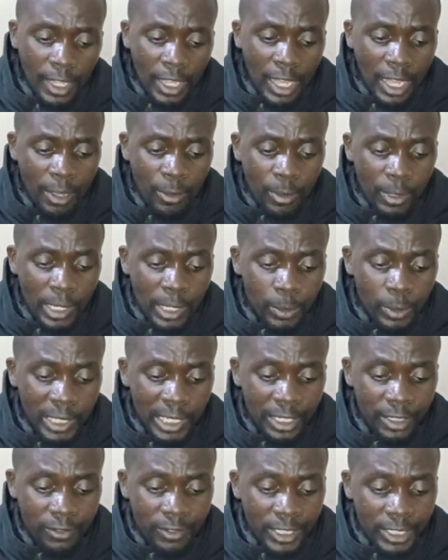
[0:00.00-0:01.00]
I will
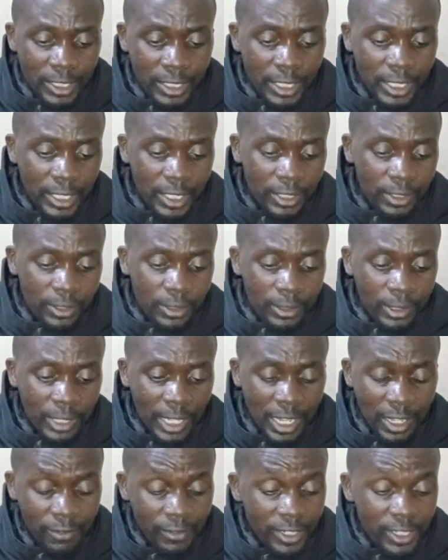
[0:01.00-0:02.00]
even
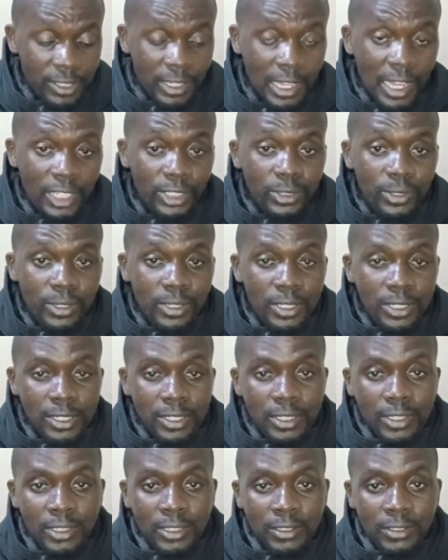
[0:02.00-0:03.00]
have discussions,
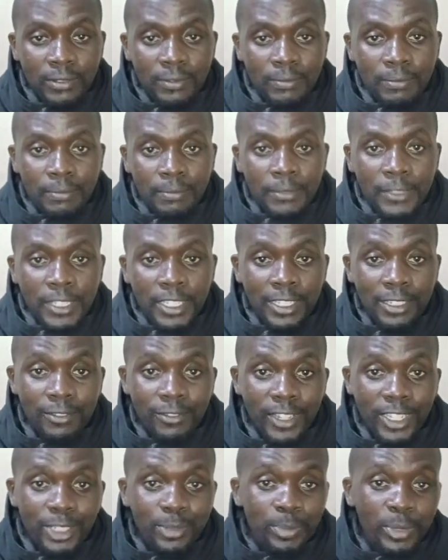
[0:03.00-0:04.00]

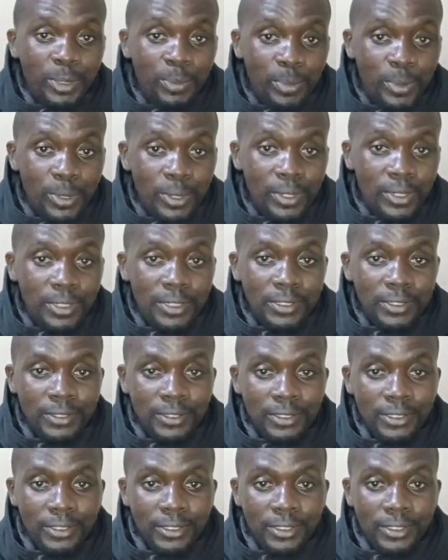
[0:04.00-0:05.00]
invite people,
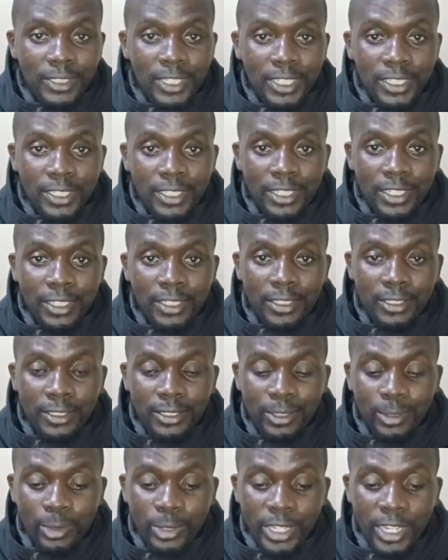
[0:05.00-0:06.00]
that
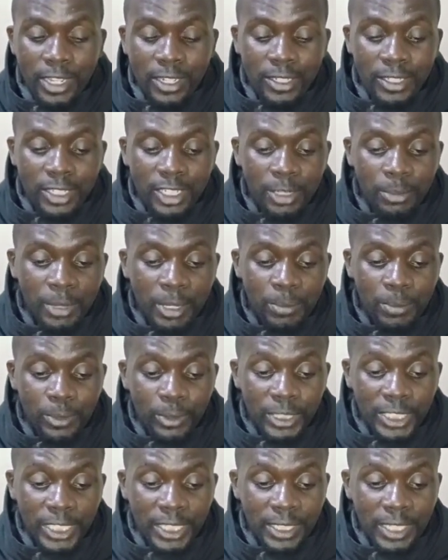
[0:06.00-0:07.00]
we can team up
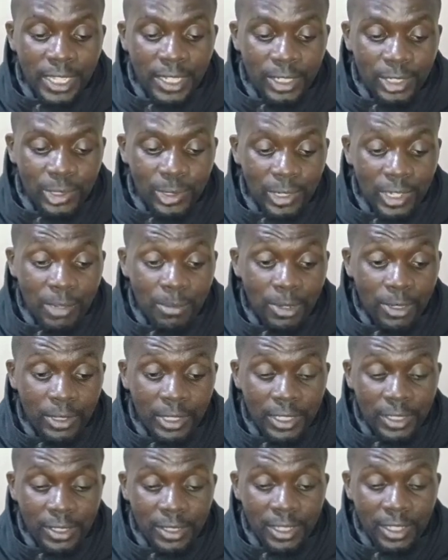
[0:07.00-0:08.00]
together and talk about
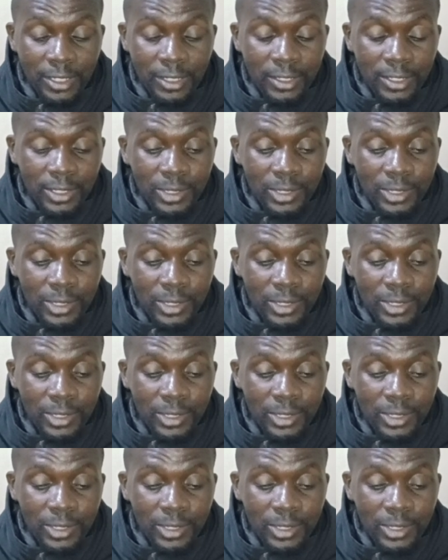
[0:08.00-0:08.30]
these things.